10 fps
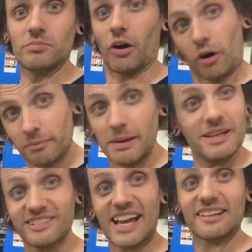Or maybe
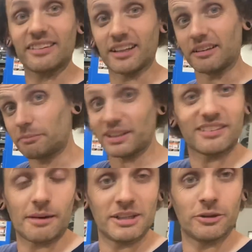it's excellent. Please
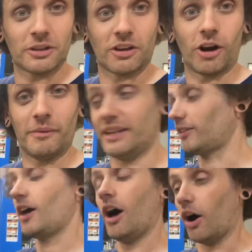let me know in the comments.
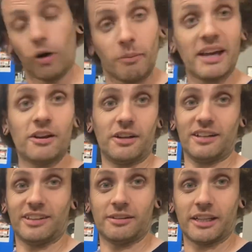Oh my god, I
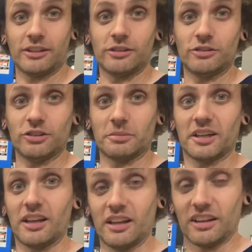sound like a YouTuber.
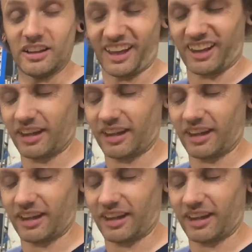Ugh.